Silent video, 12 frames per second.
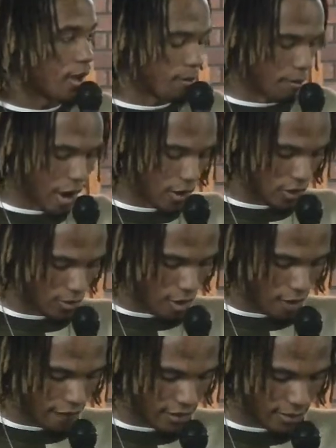Malcolm
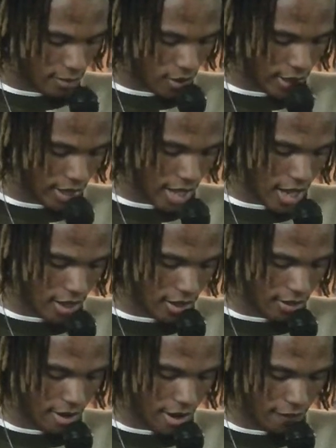often spoke a lot
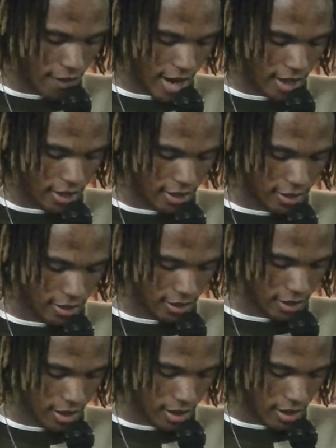about violence.
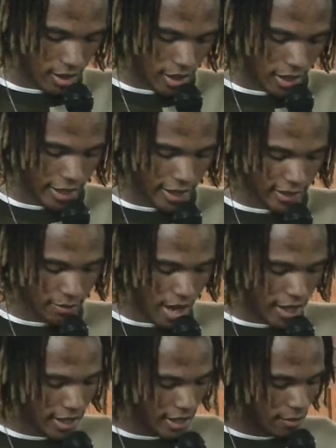His by
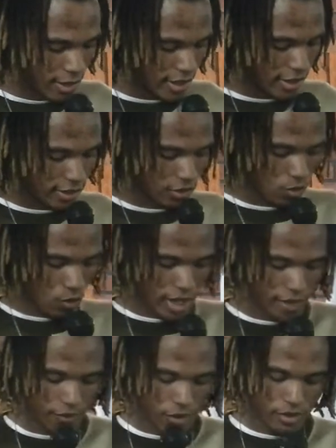any means way
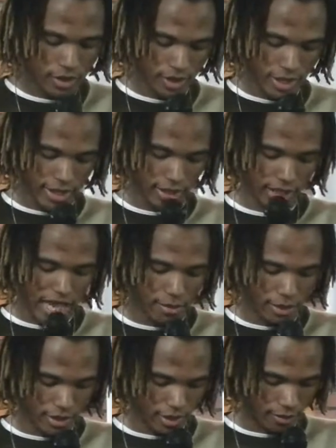of doing things
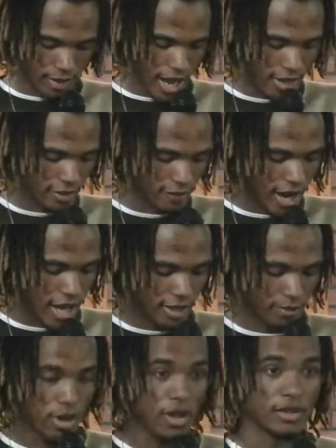labeled him as a
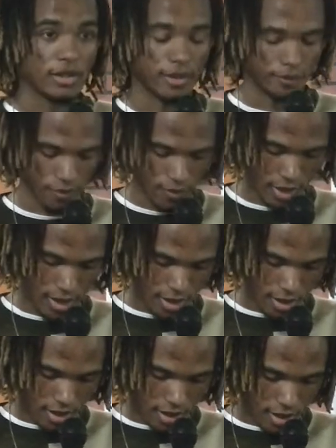violent person.
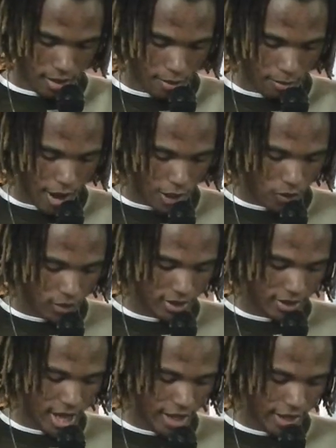Malcolm was
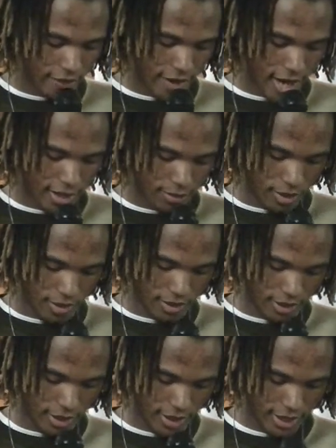not a violent
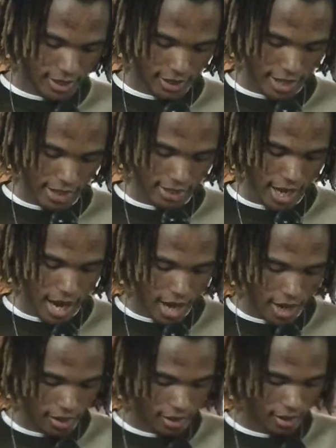person. He just got
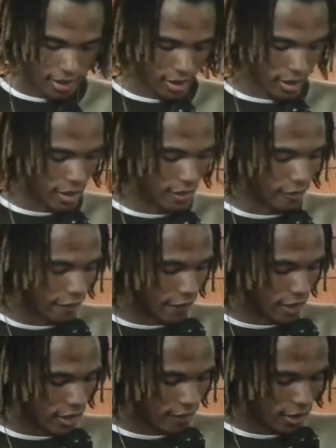tired of the
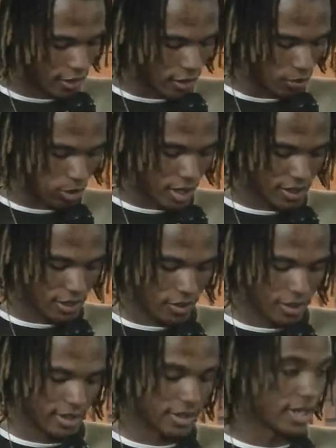foot of the oppressor
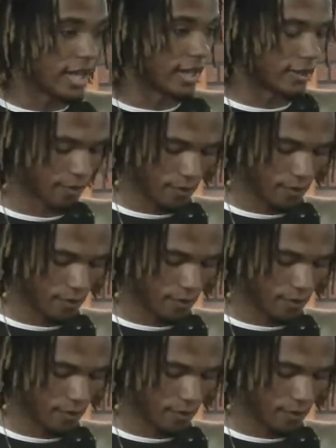on his neck.